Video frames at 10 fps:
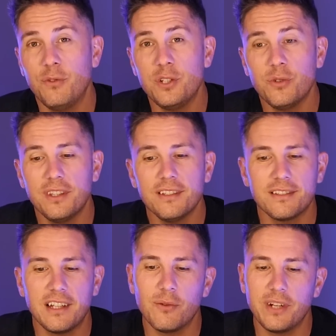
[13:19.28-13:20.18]
you enjoyed this,
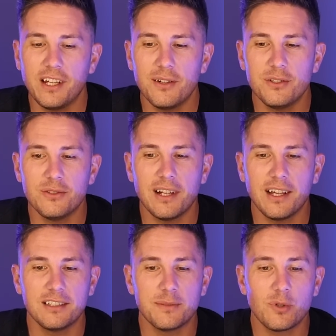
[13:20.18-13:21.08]
then I want to encourage you to
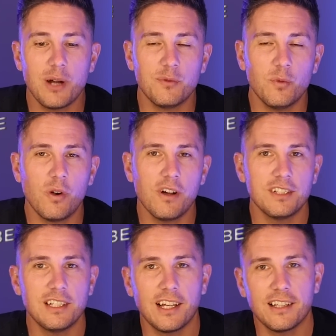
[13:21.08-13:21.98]
like and subscribe for more
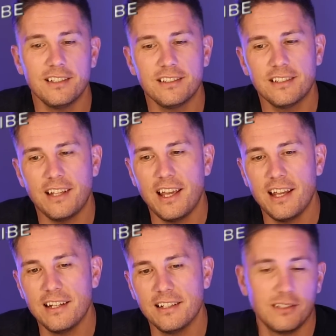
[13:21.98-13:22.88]
content like this,
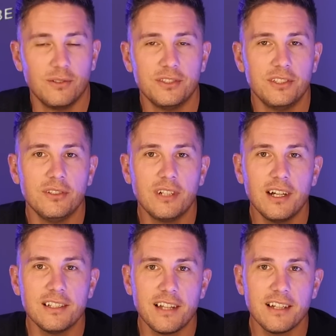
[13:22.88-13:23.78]
and I'll see you
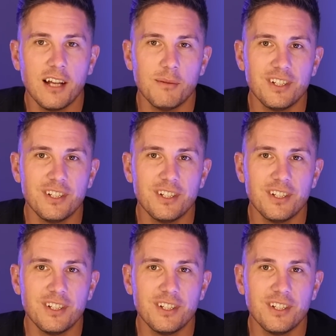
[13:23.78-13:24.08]
guys next time.